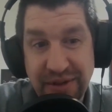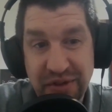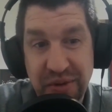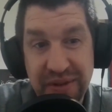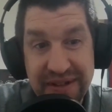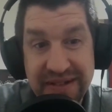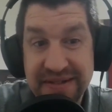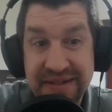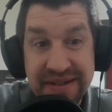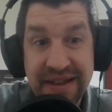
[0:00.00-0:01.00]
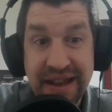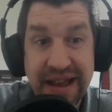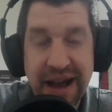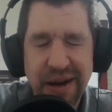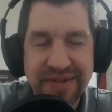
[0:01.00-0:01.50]
on the short list
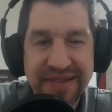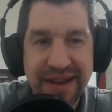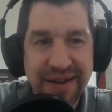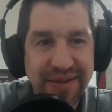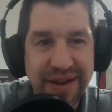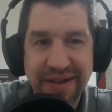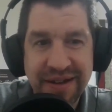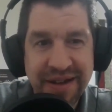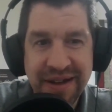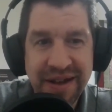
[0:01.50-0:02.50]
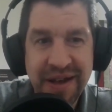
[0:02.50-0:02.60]
in-house there that